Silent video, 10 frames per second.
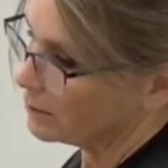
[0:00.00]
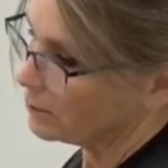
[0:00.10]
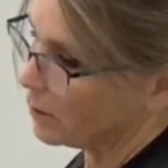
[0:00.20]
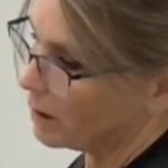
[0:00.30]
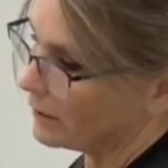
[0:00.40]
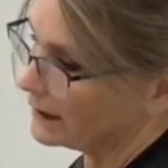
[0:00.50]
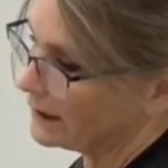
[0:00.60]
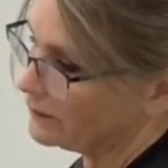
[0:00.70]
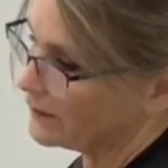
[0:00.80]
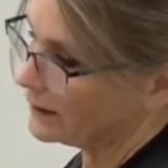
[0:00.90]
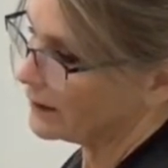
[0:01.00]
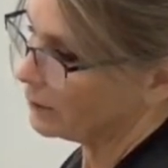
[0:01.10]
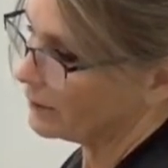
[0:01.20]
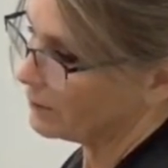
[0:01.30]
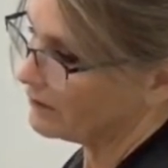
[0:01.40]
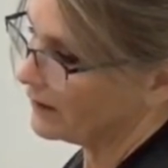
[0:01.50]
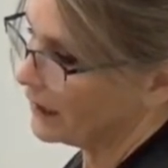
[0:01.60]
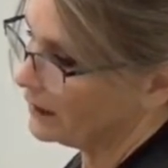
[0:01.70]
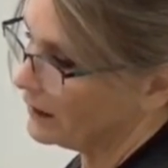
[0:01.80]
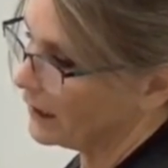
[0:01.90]
brought my leaf in there with my
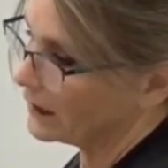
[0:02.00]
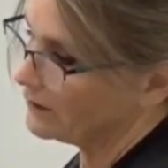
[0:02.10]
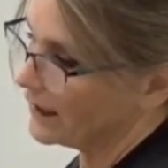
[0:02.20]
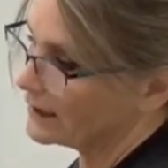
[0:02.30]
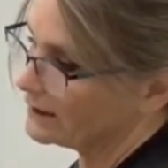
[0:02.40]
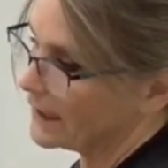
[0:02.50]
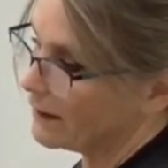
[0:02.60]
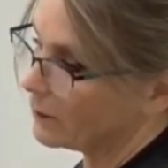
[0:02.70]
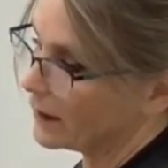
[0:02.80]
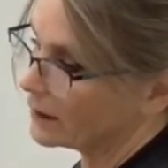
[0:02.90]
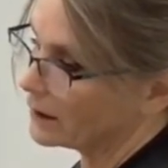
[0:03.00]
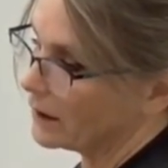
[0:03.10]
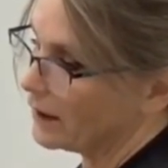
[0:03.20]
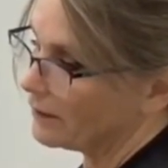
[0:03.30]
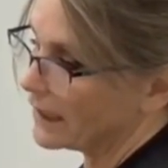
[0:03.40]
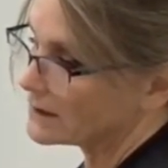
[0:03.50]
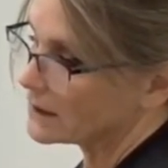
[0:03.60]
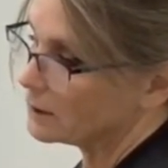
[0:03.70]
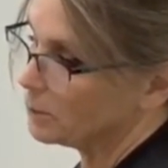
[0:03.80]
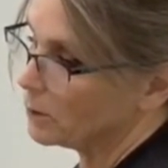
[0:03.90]
vein, and I've headed that way. That's
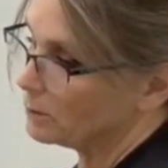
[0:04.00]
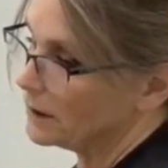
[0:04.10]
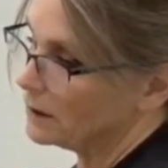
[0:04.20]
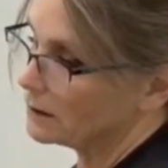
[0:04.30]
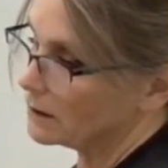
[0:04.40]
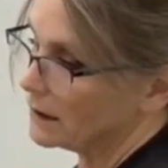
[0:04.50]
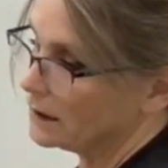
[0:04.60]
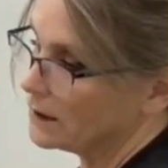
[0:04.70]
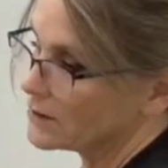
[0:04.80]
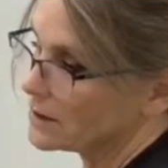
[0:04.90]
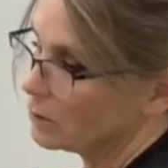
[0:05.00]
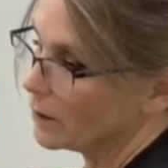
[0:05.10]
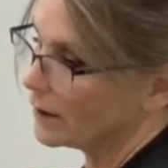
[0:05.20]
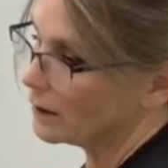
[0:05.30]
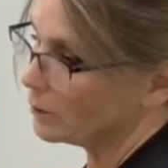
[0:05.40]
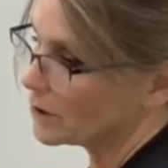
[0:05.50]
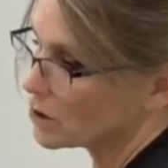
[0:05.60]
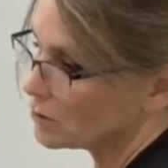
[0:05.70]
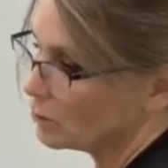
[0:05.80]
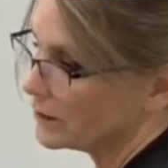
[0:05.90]
going to put me in here somewhere,
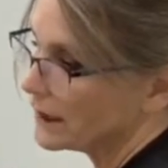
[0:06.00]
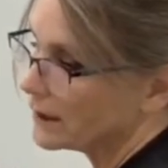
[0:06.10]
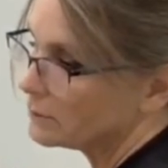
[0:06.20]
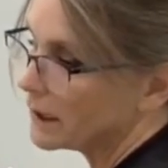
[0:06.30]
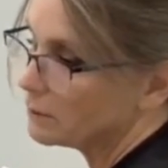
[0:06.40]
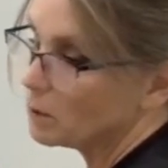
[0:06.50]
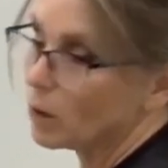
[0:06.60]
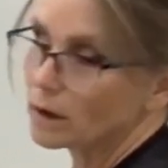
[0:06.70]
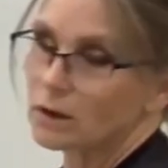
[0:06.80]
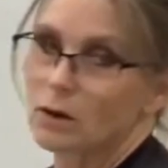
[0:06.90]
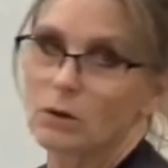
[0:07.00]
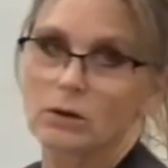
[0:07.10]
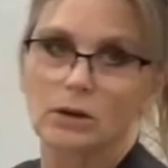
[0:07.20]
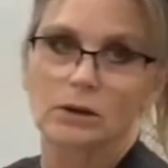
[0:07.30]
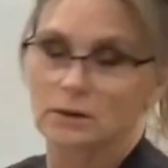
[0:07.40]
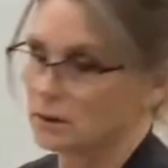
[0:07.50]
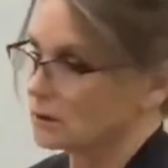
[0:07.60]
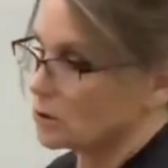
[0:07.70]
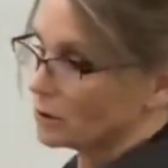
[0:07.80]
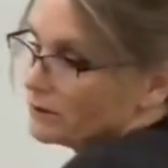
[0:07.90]
which would then make me want to go
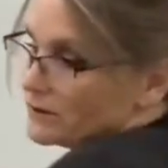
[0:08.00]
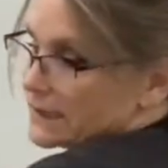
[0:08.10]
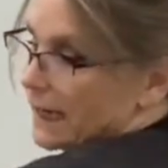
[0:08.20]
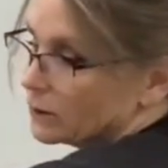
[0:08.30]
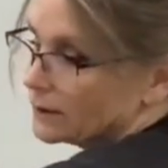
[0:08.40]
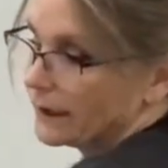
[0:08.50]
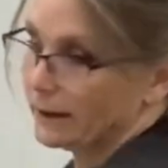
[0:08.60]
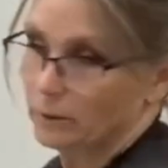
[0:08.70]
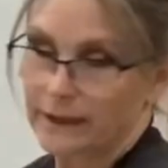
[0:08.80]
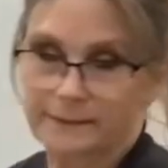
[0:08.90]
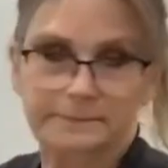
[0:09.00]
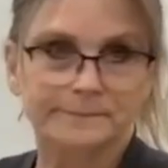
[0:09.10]
sort of down in that way.